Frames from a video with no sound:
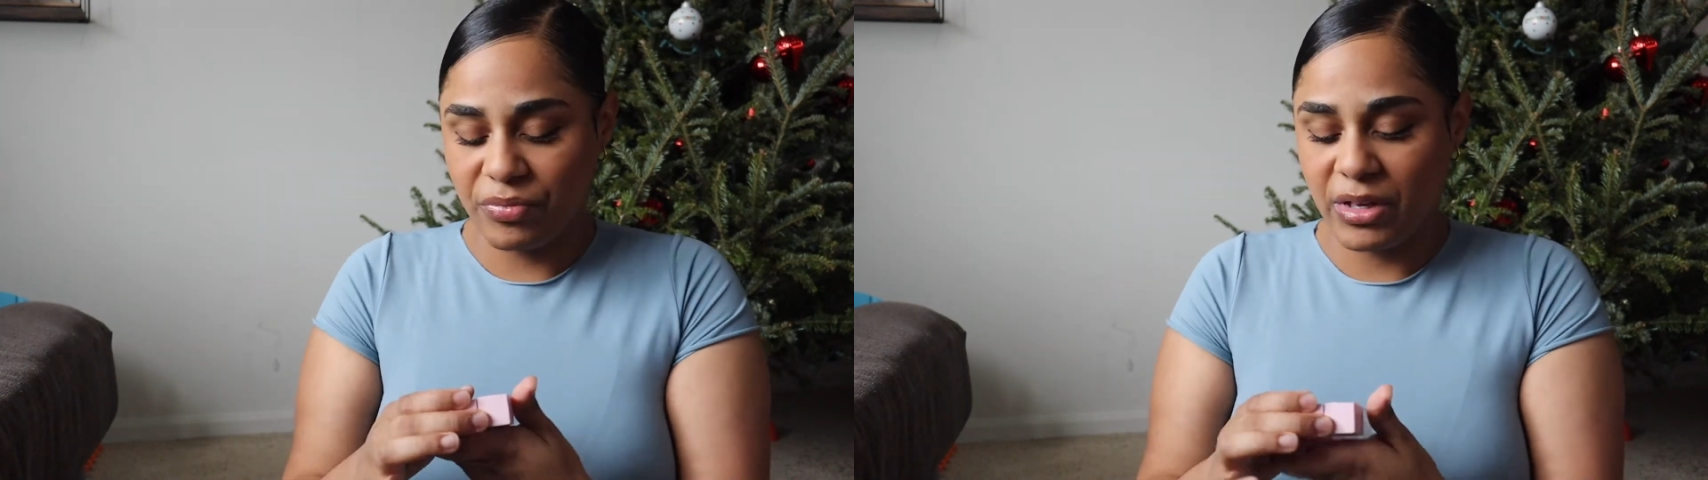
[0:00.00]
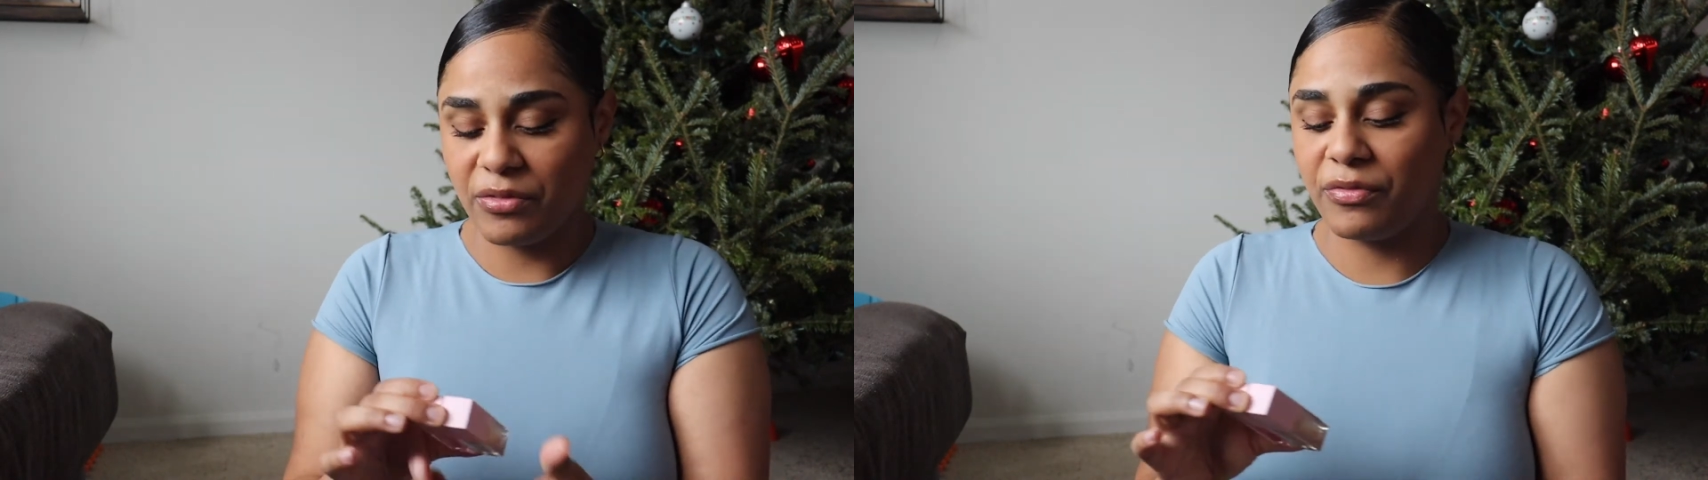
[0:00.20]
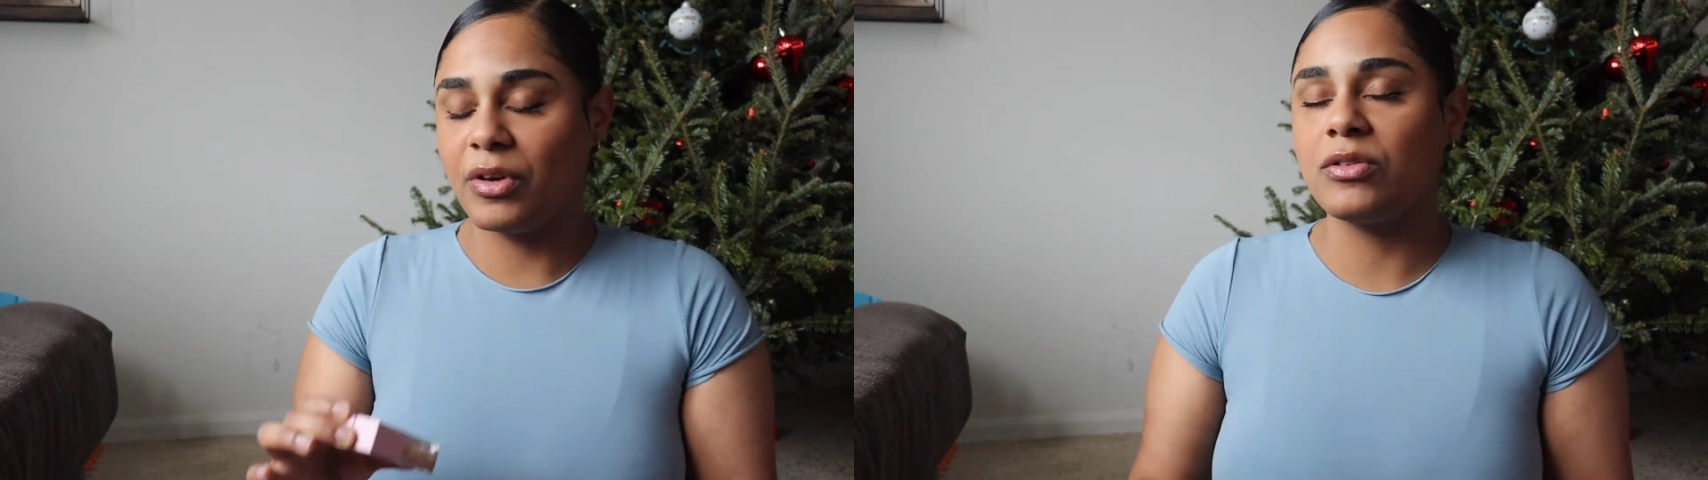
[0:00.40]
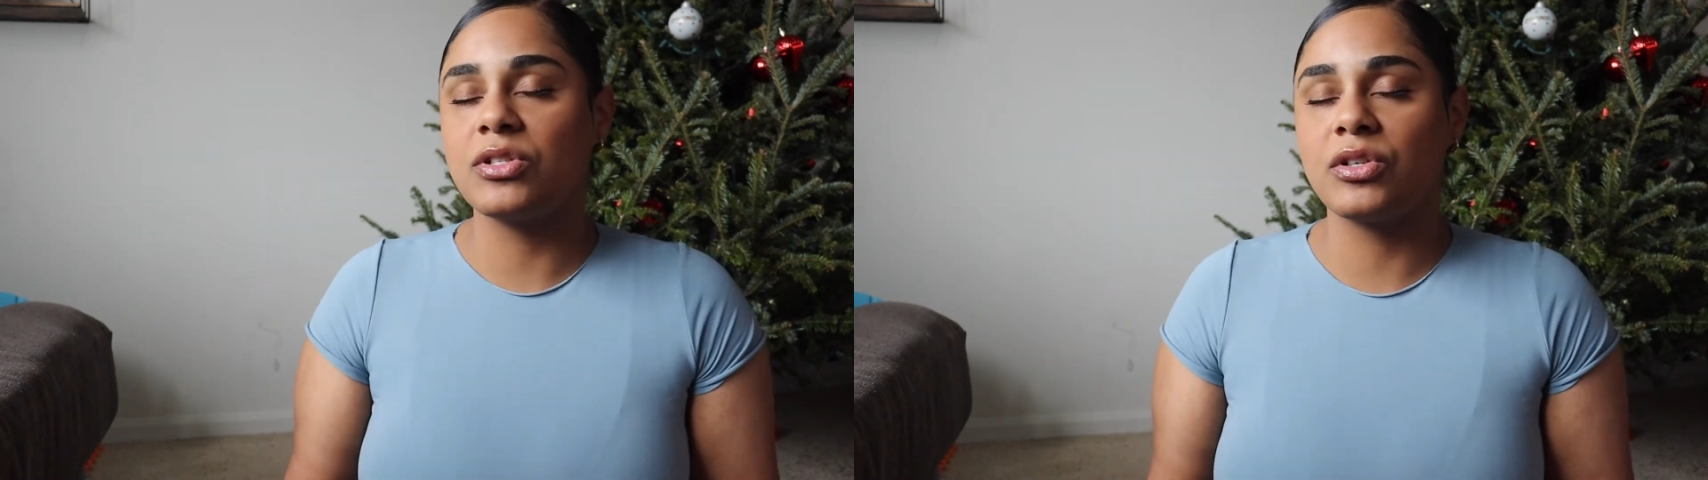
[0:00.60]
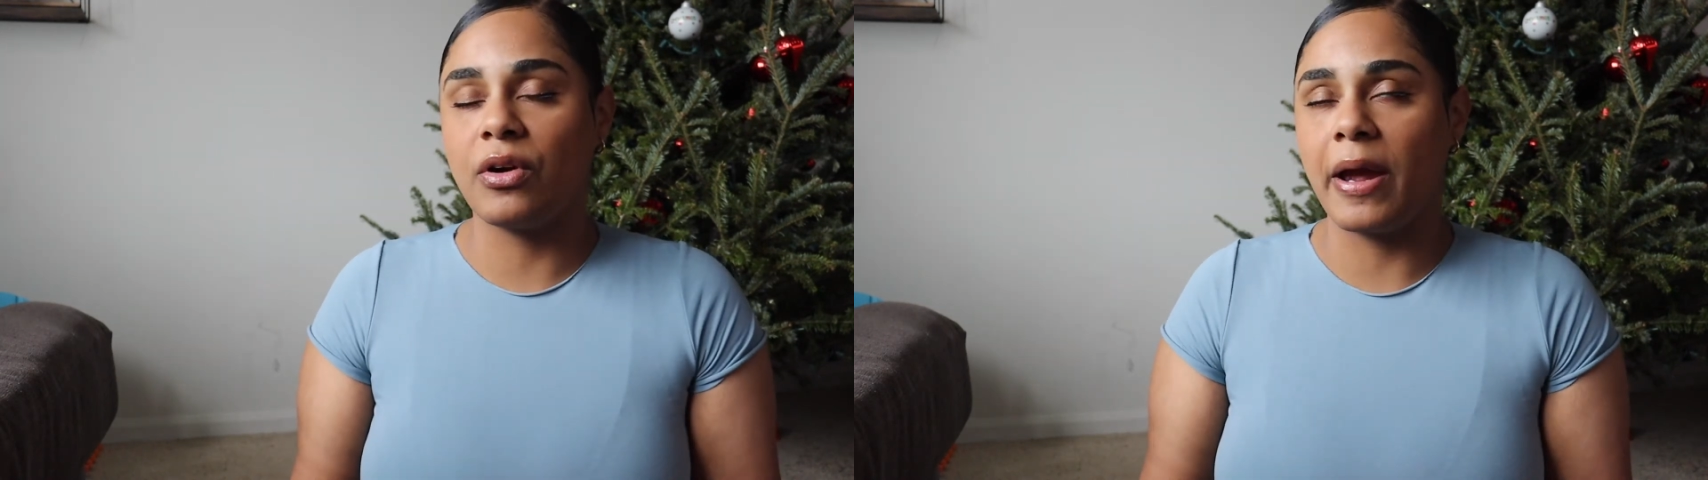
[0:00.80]
It
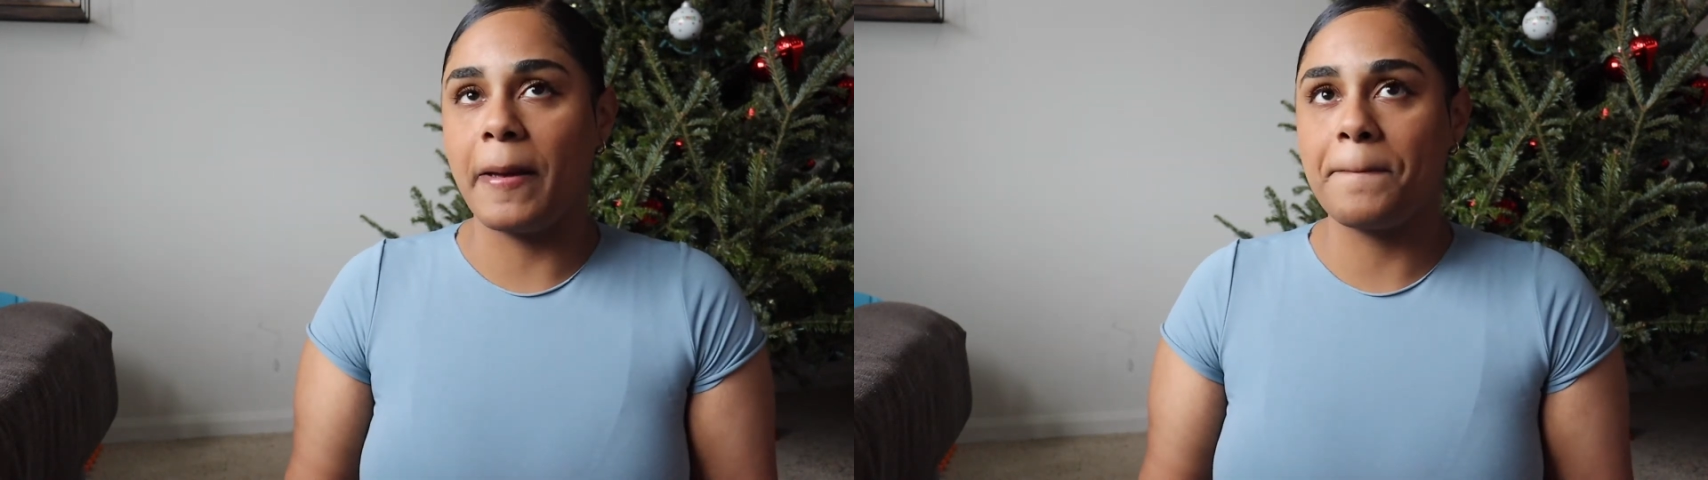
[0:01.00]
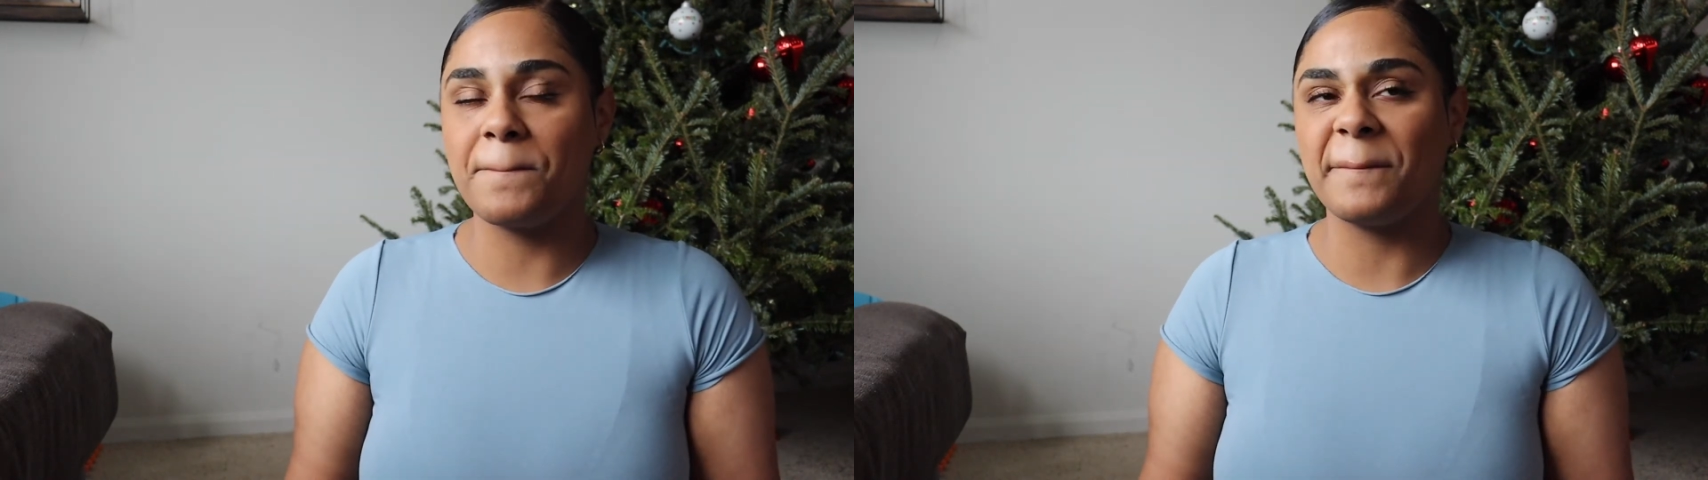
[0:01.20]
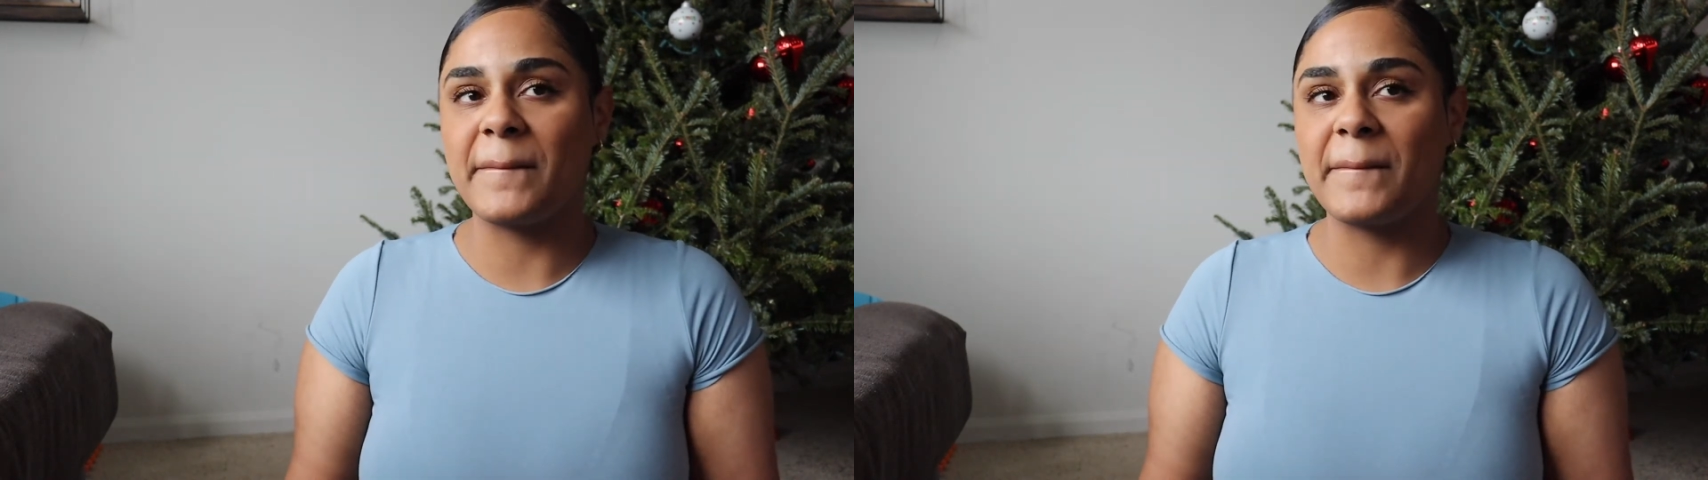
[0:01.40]
feels great,